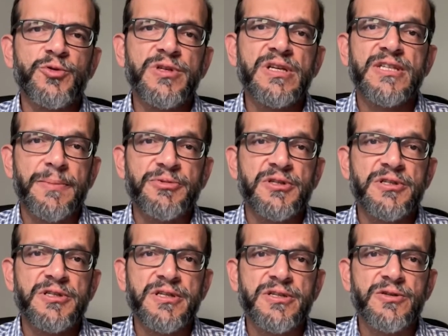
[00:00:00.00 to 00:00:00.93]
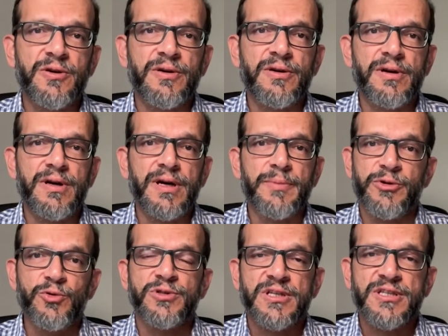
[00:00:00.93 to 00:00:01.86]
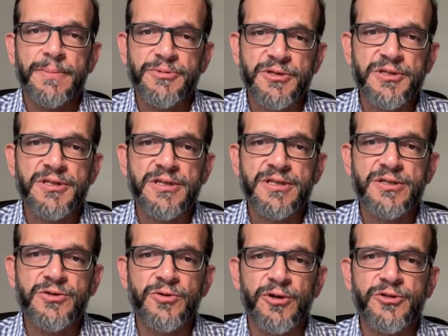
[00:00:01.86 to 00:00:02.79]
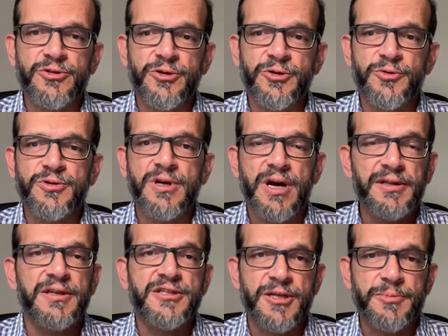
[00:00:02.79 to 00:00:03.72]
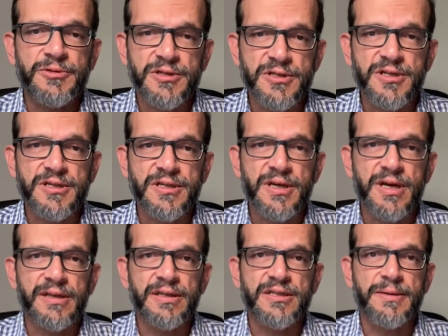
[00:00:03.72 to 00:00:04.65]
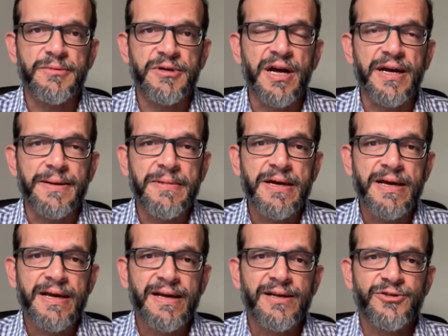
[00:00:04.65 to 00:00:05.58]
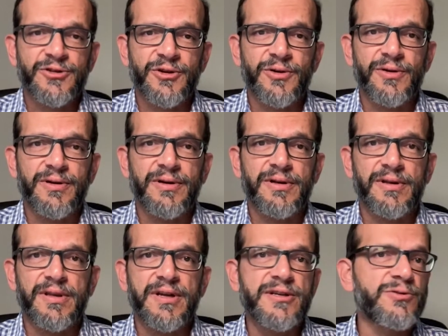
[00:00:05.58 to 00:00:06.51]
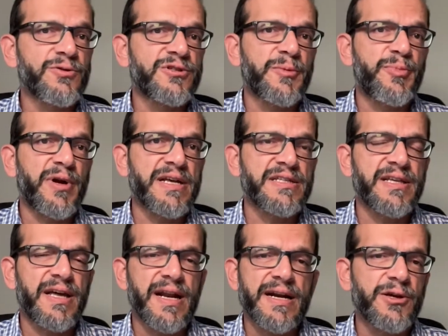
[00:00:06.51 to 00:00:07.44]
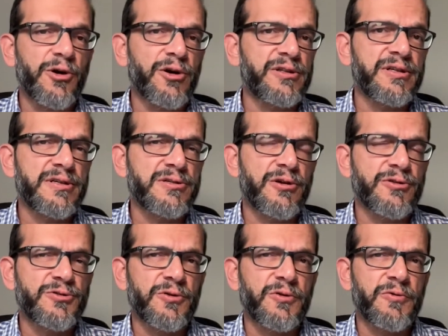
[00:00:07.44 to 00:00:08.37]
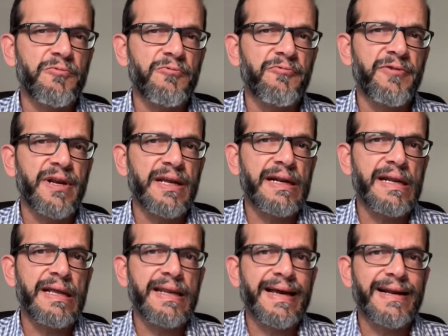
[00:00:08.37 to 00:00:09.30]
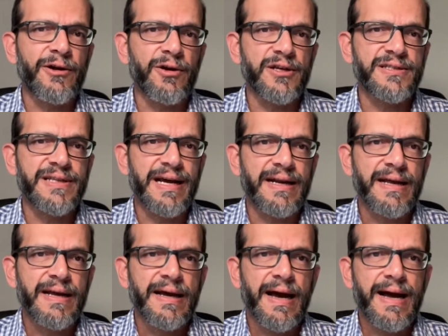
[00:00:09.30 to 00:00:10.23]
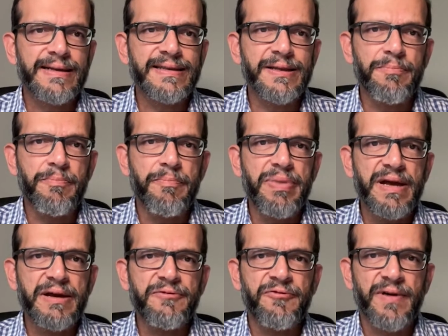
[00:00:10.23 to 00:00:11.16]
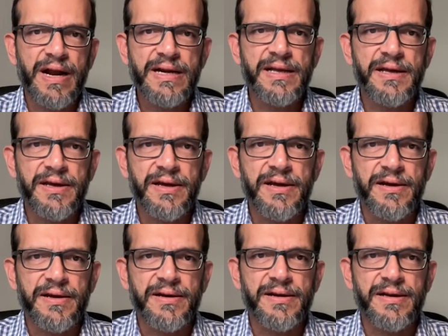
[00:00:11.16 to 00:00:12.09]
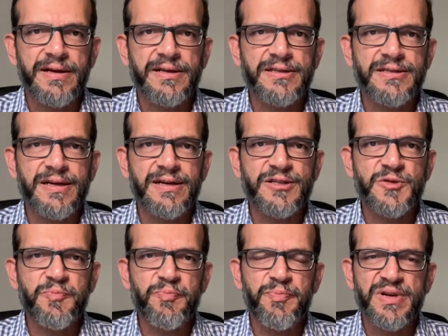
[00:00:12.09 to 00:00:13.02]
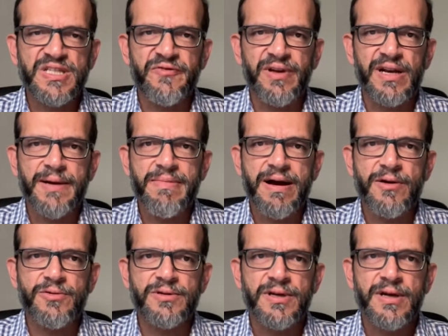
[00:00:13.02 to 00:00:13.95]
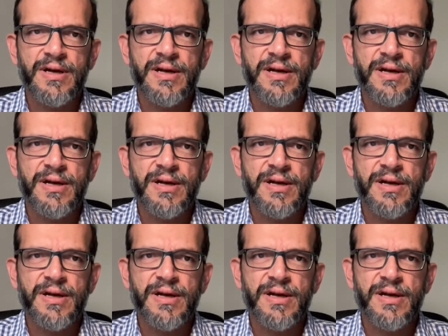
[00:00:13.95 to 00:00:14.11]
using substances or abusing substances to also use other substances at the same time. So there is no surprise there, and the authors also very clearly acknowledge that. I think the big finding here is uh, specifically about